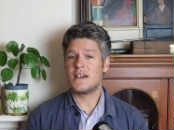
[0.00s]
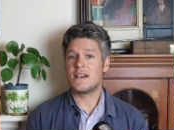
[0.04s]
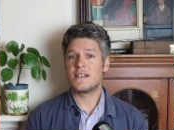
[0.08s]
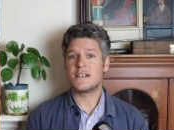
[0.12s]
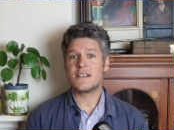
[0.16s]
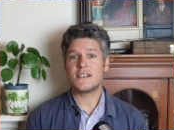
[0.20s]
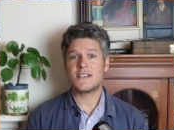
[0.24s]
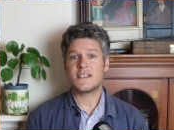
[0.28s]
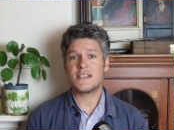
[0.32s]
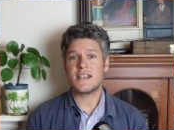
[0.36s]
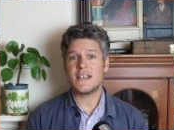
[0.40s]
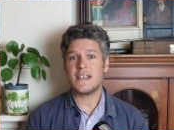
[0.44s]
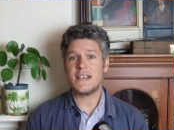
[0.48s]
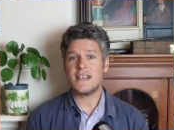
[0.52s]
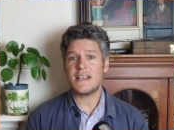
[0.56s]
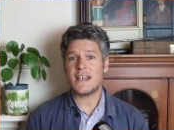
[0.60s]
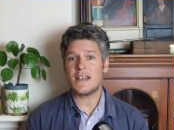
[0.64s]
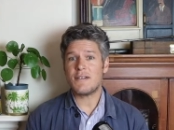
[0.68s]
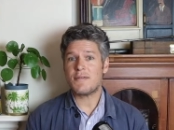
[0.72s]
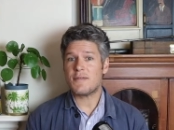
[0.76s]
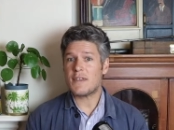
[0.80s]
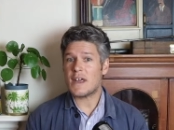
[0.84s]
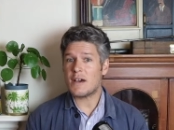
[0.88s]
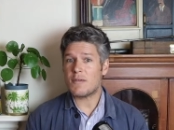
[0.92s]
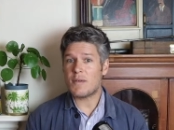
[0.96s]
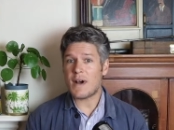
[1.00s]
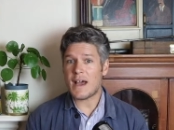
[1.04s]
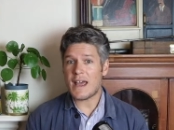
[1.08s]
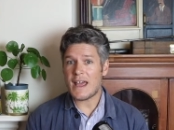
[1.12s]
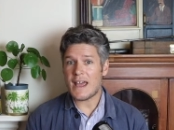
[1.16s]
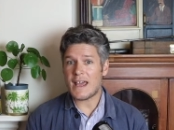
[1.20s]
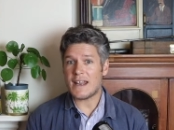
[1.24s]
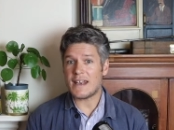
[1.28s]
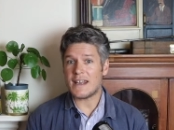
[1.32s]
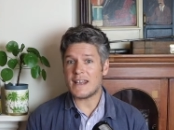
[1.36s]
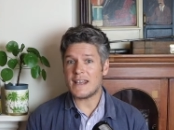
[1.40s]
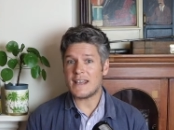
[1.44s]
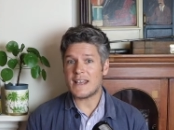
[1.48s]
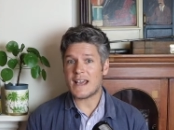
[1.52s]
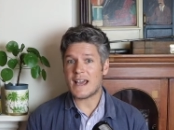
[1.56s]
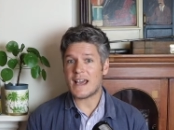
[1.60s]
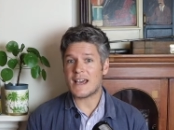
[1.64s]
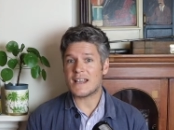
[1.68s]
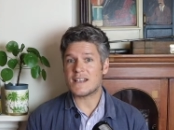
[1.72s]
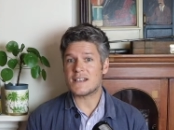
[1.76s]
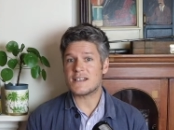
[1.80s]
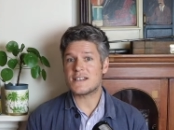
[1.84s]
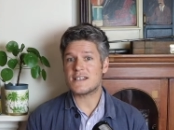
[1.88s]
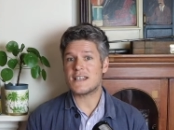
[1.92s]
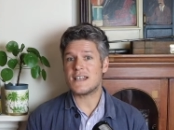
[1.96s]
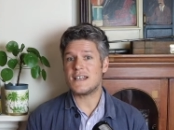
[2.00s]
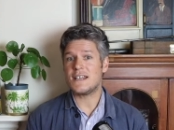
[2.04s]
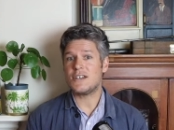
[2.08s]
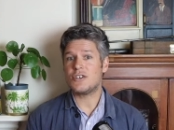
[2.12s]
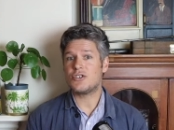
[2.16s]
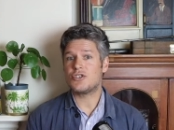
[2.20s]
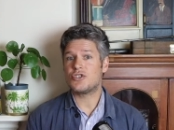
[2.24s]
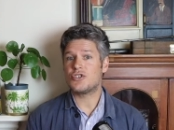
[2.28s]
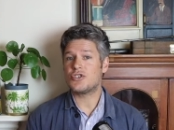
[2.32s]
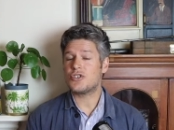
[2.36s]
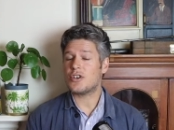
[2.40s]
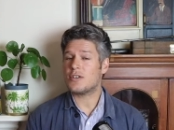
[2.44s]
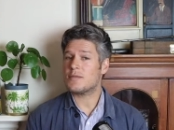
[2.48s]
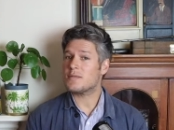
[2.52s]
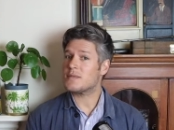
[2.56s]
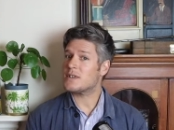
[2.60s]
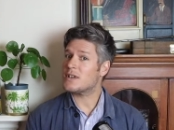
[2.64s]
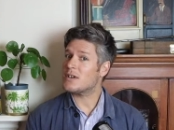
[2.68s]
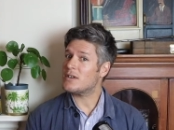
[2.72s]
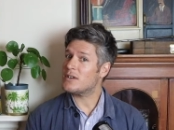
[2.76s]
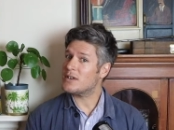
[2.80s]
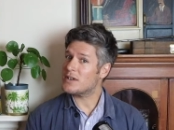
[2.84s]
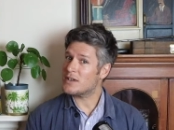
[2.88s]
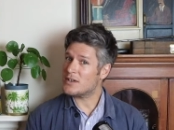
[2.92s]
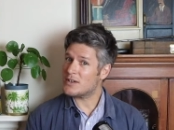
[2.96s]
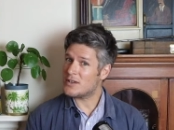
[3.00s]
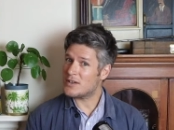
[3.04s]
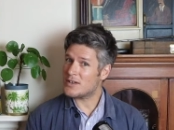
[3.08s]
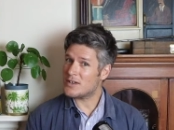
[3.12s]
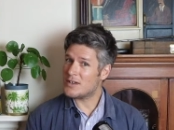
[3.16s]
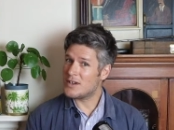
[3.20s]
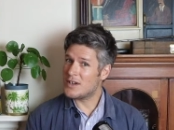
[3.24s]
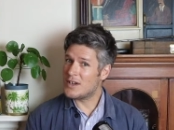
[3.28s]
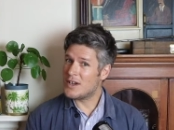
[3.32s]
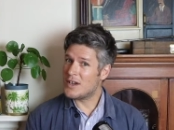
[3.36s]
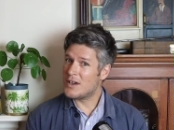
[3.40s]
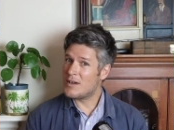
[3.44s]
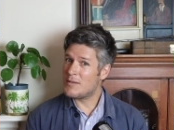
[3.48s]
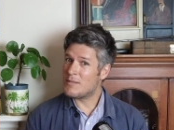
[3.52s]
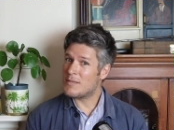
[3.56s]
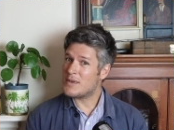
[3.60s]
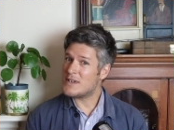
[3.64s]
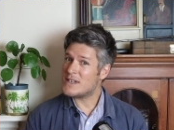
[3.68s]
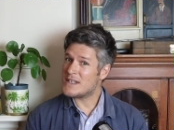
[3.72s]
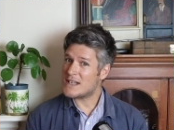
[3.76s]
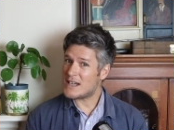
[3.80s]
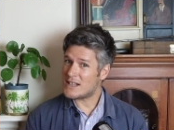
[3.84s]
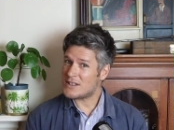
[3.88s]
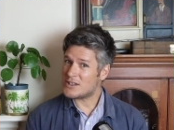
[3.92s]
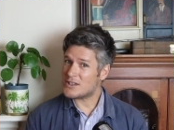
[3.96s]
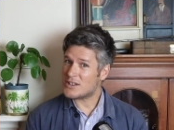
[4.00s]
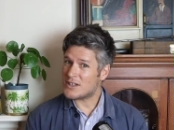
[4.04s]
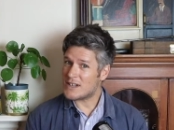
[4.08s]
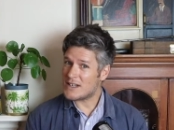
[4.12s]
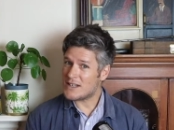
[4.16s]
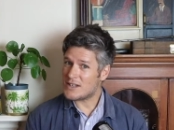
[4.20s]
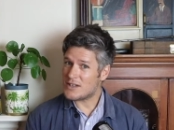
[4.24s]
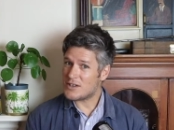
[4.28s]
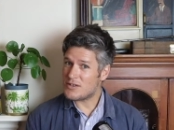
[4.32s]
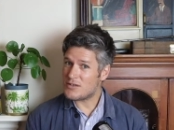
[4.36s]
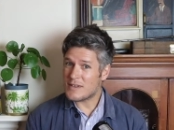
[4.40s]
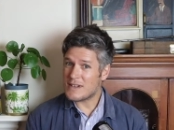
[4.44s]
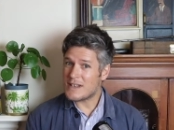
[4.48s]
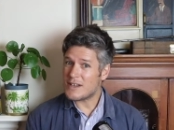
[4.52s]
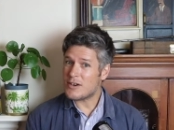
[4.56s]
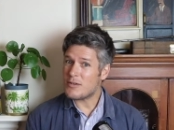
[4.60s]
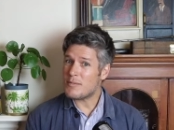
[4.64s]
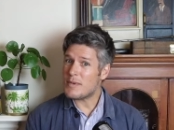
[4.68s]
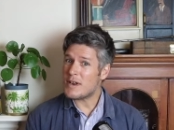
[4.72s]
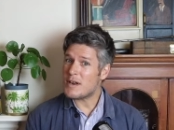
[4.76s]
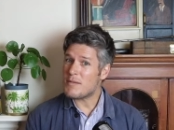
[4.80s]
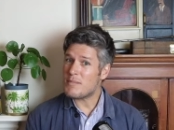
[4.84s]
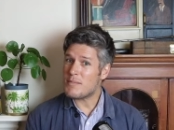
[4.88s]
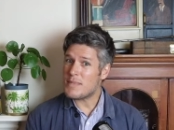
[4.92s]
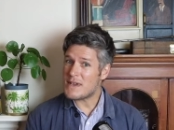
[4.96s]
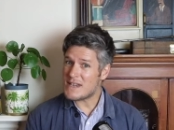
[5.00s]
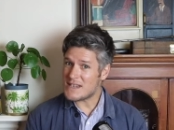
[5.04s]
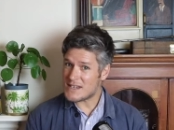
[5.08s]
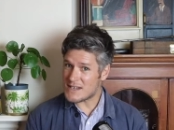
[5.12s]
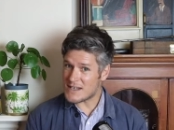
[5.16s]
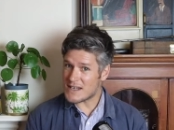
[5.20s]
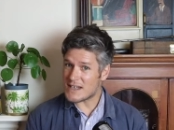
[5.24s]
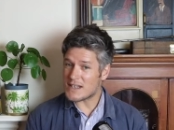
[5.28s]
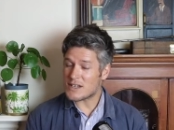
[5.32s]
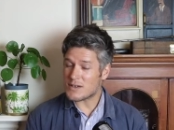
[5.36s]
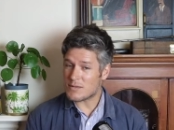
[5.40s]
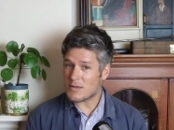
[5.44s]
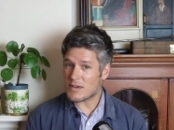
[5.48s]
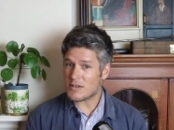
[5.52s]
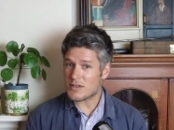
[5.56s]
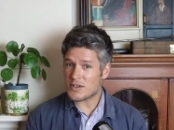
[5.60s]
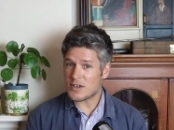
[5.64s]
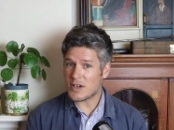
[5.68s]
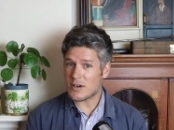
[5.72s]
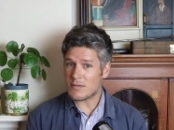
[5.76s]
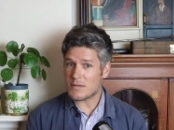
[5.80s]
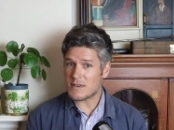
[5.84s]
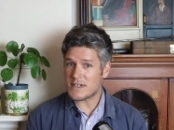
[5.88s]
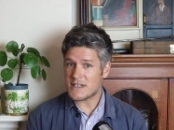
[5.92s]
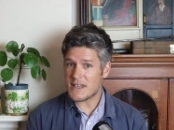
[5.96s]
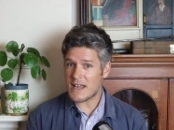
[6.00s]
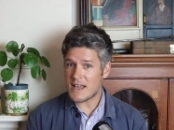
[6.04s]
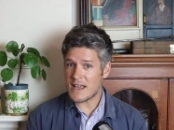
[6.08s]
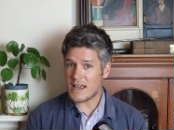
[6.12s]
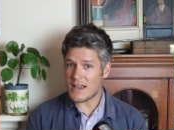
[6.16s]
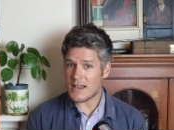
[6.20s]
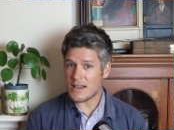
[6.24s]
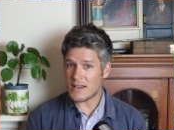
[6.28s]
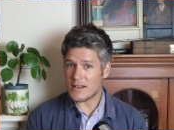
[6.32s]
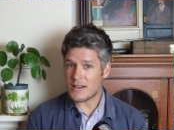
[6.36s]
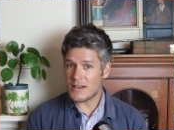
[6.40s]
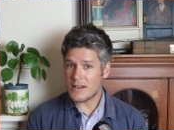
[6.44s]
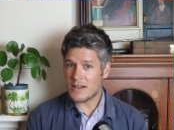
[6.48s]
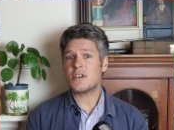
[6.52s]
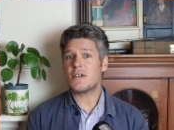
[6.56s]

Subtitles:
to see if there were any antique shops that I could potentially do a little bit of business whilst I was there.